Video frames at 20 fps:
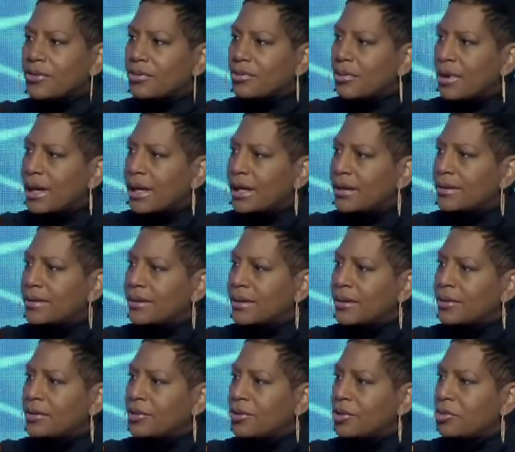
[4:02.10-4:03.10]
raised
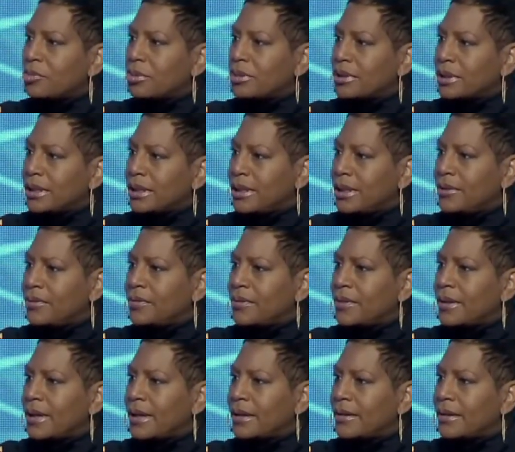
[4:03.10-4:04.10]
us to believe
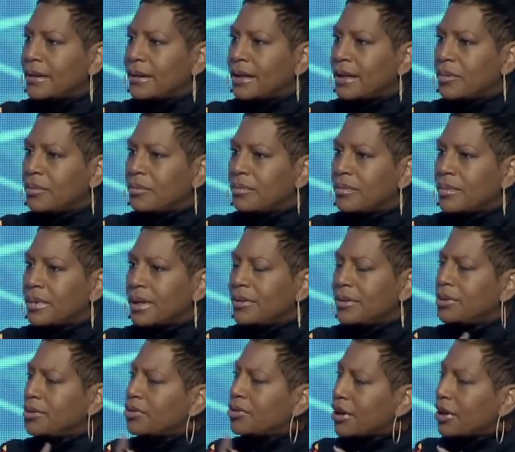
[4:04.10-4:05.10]
that, and
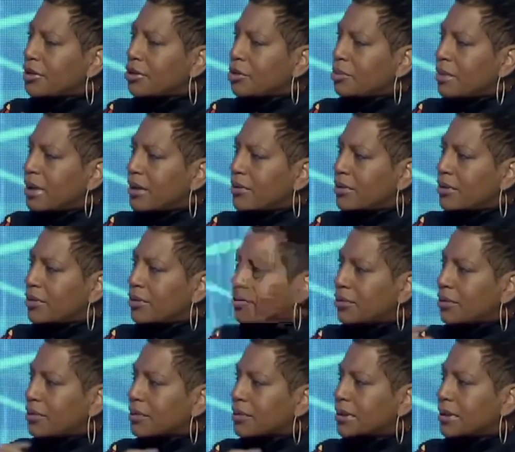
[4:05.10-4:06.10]
you talked about this
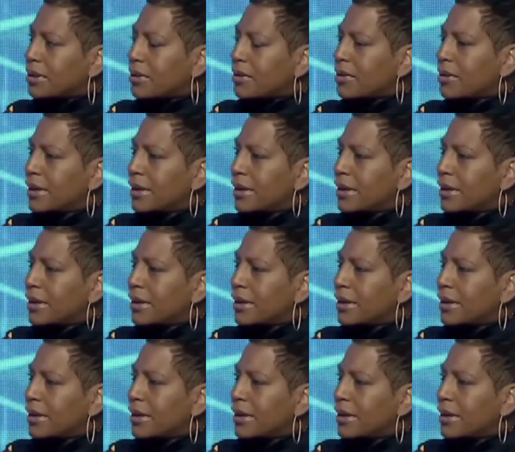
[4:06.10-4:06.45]
earlier,